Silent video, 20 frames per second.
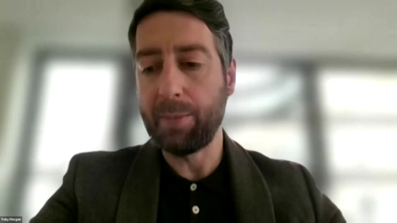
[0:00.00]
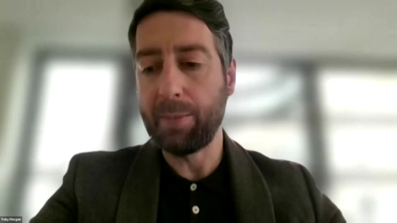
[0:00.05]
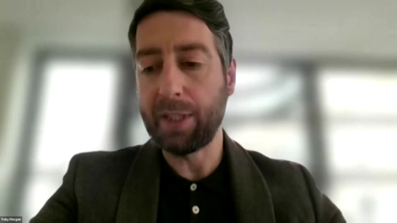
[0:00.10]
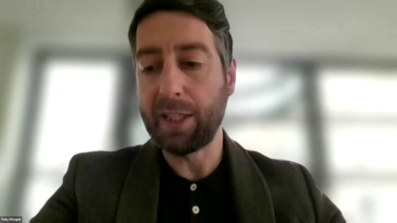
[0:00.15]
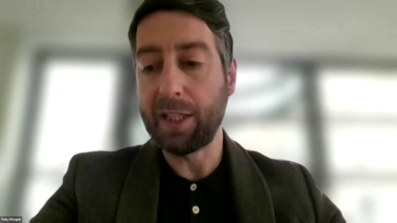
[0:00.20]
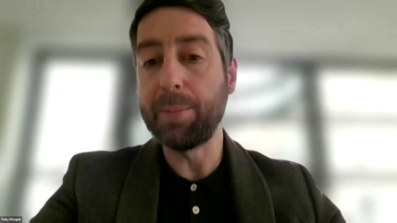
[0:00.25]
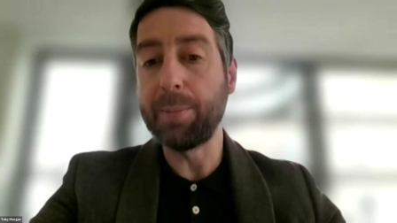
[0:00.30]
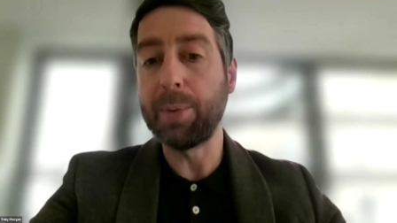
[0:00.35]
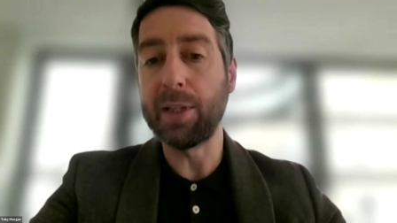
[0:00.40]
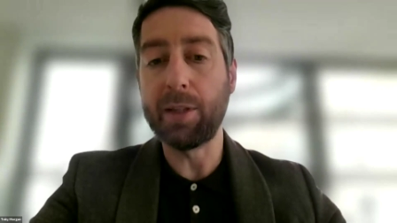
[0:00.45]

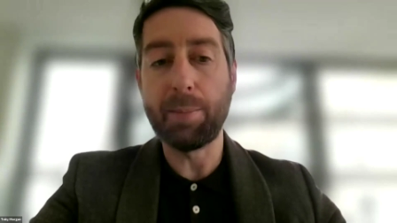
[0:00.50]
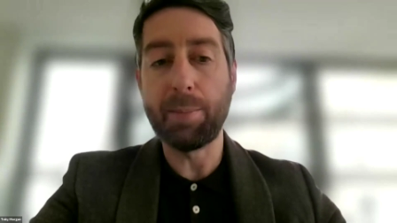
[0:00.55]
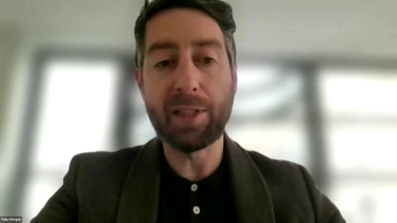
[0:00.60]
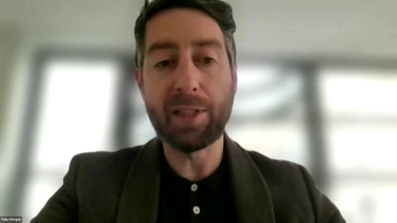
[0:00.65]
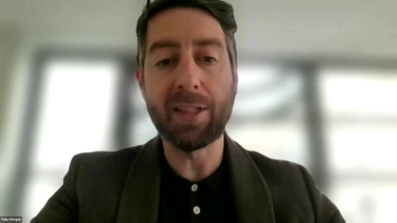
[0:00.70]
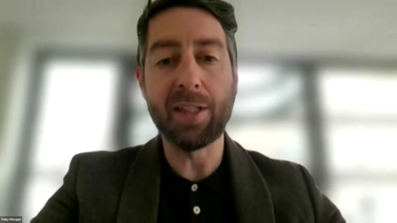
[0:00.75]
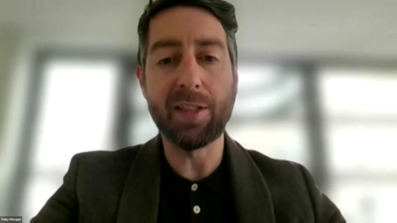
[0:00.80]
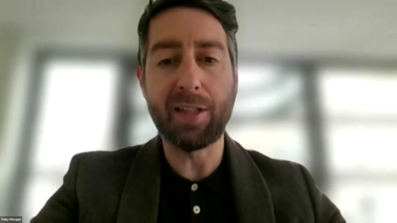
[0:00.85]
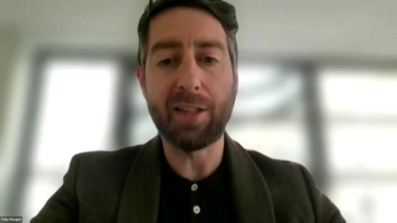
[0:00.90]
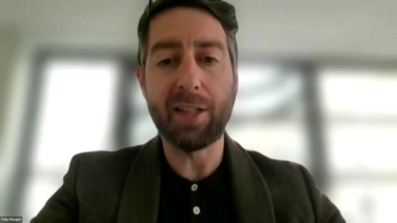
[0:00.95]
keeping the
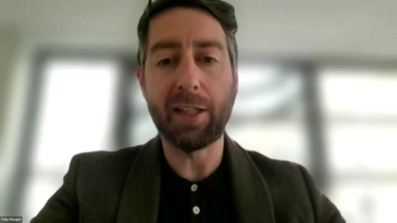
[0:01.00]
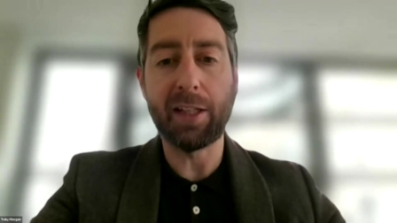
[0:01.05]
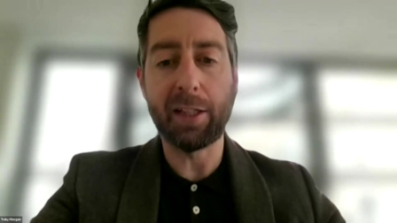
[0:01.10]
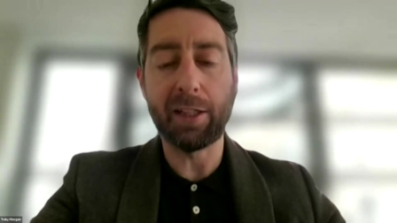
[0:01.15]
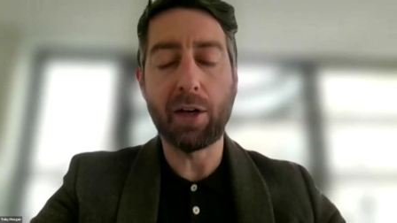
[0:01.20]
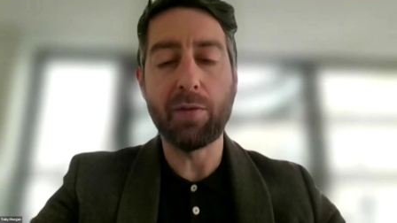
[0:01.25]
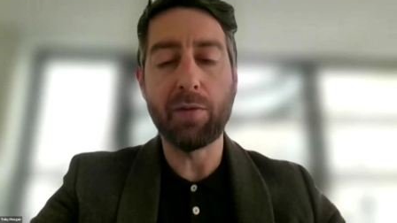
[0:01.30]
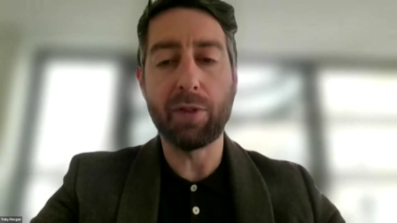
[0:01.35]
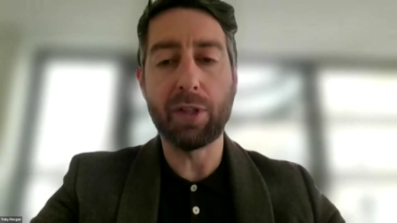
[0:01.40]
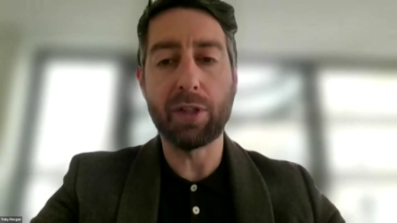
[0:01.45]
business ticking
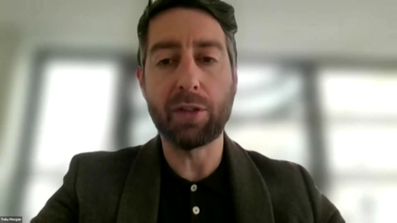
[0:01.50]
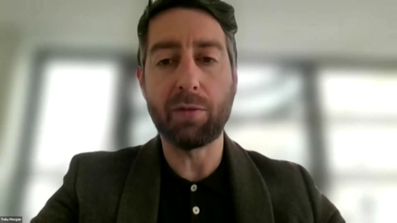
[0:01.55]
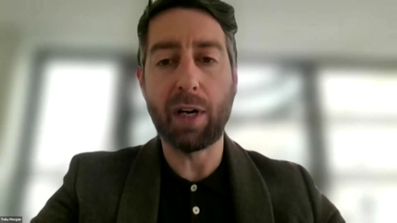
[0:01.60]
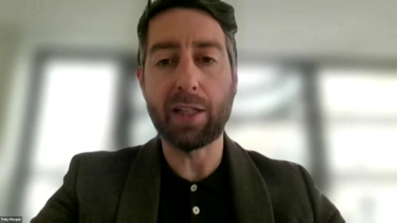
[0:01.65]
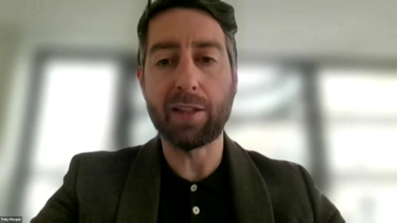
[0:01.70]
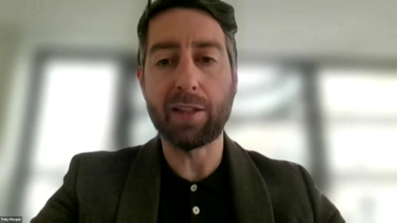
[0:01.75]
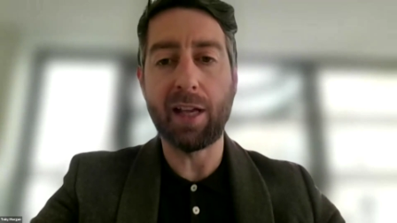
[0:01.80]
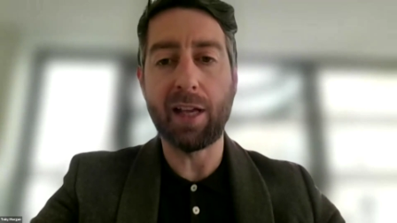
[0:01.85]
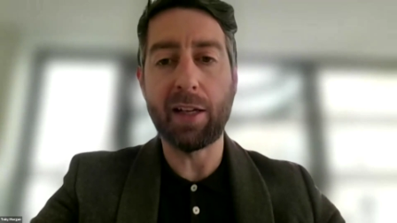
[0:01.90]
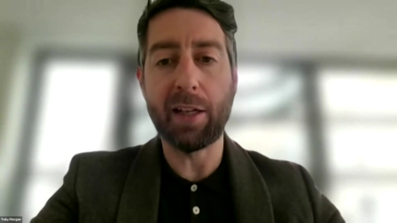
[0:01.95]
over, as
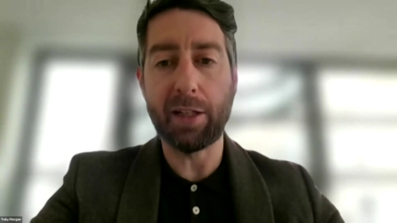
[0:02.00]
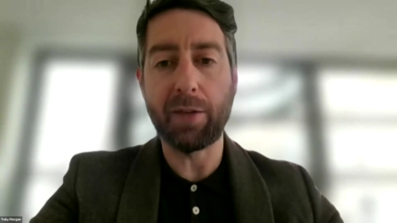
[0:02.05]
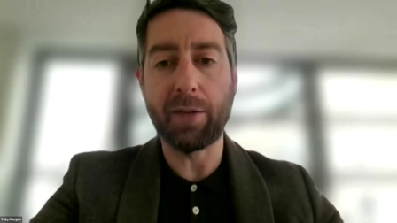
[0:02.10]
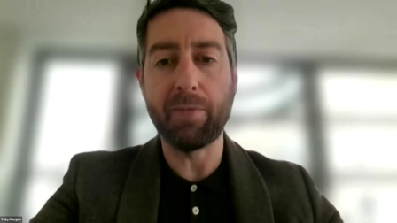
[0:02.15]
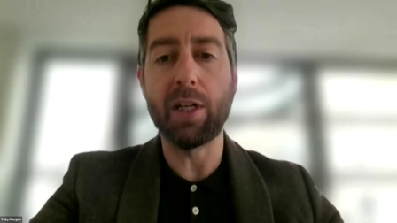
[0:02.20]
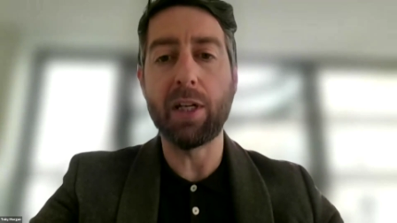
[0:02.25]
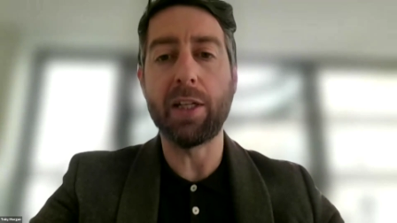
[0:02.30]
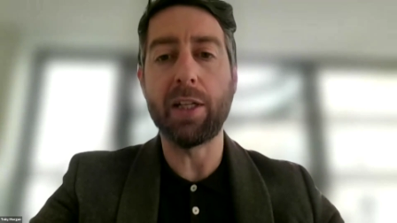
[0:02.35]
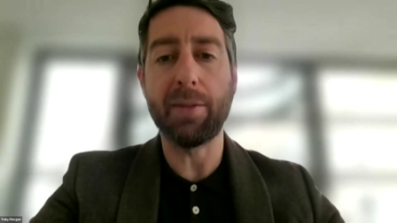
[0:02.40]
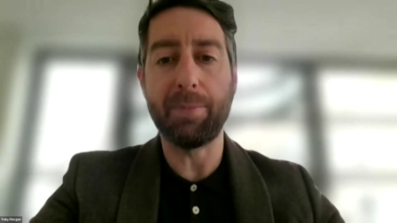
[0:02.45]
Greg said, it can
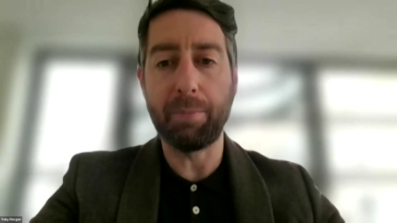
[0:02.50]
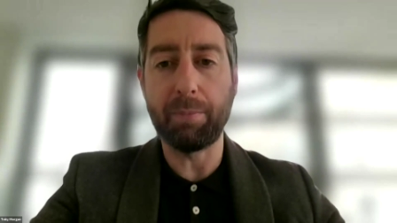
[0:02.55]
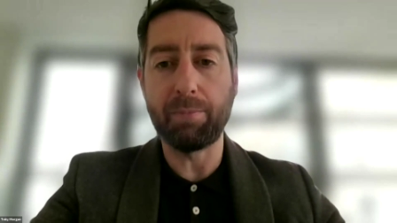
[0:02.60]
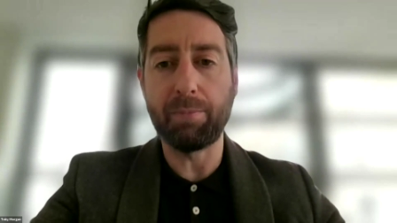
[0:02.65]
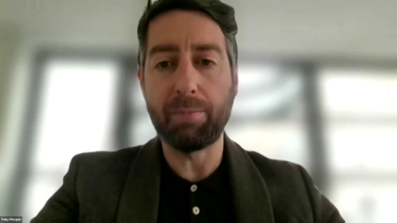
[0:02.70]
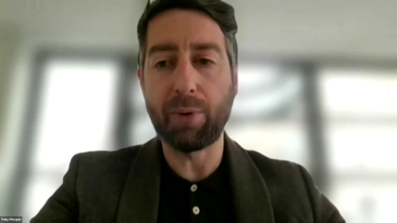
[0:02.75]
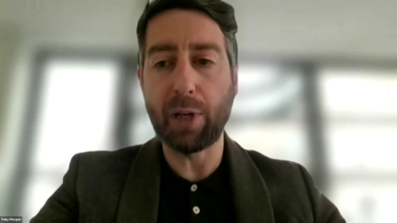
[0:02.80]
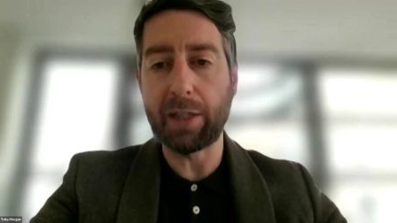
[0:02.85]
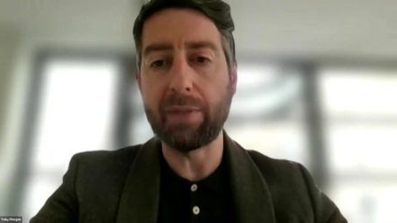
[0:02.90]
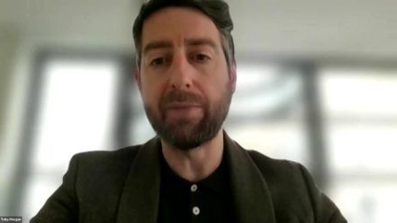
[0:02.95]
really
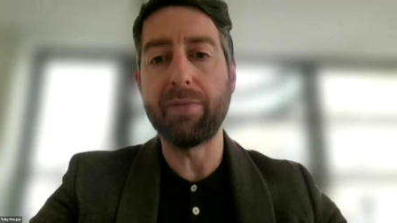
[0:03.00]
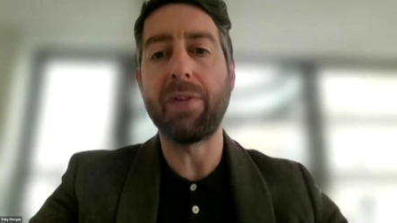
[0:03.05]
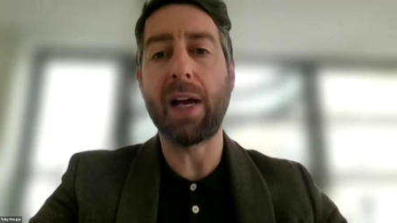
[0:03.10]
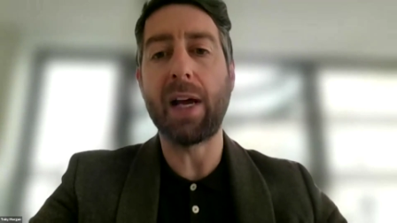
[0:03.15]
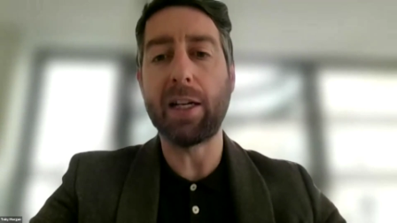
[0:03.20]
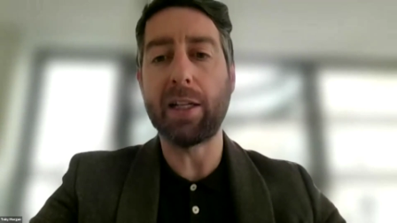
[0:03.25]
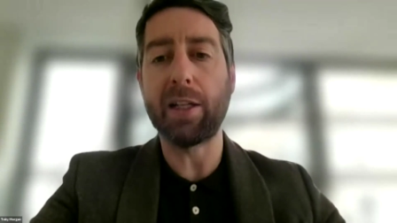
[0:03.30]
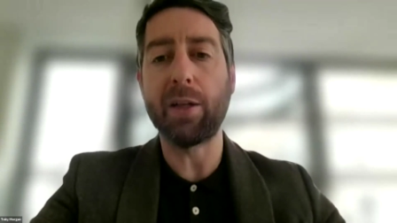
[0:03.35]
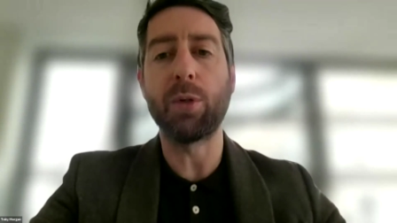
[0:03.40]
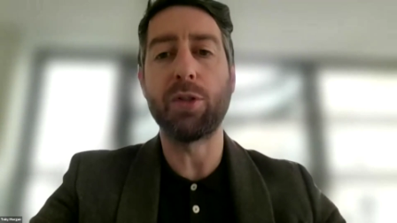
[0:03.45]
bring
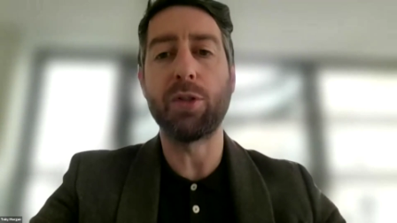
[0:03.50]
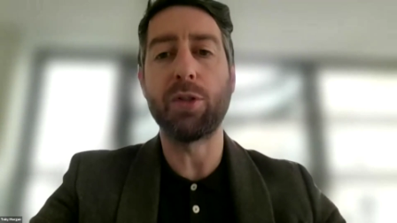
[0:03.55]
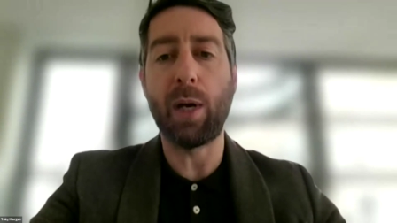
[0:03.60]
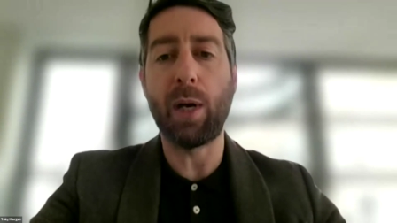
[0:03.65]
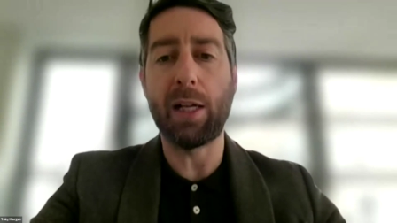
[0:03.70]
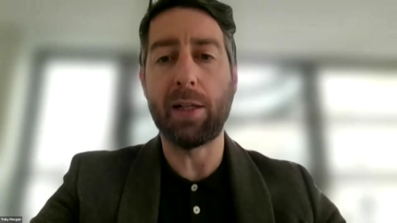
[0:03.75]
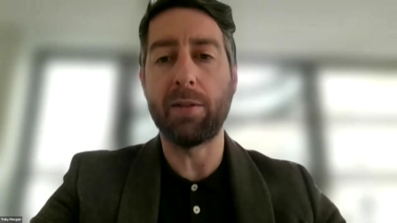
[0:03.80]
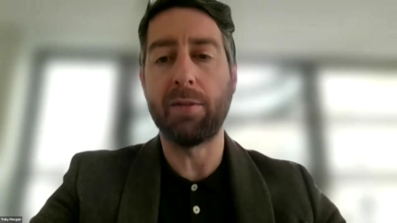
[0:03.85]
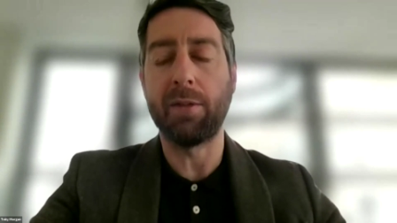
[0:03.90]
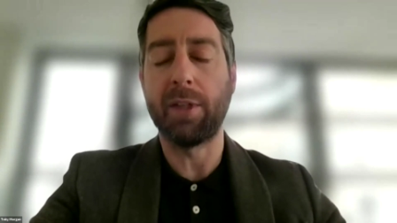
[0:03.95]
value as
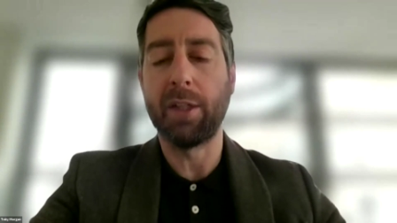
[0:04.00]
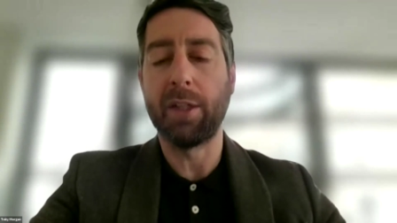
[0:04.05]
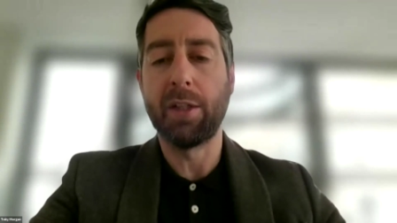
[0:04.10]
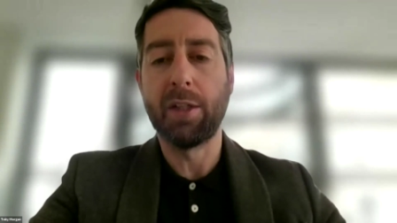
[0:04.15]
well.